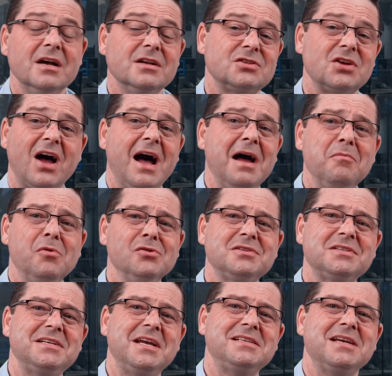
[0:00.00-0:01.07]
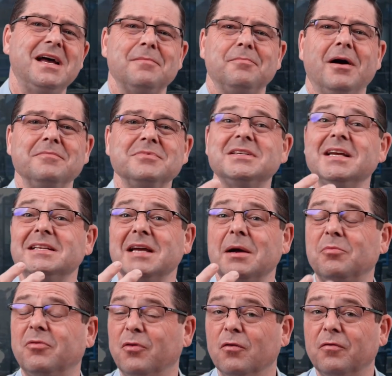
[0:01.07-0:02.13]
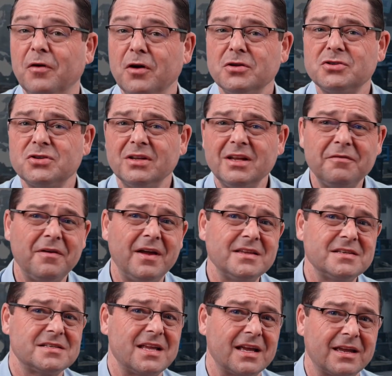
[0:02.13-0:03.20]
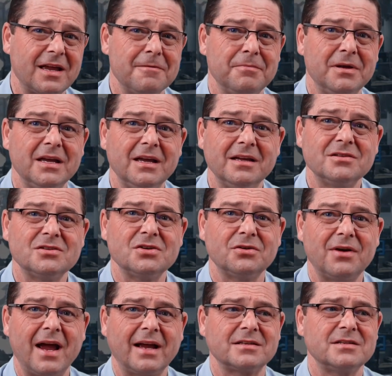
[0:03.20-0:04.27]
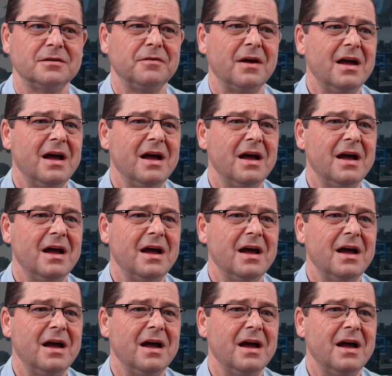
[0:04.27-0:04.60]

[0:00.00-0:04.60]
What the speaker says: So I'm all set up. I'm set up for virtual events that can be interactive.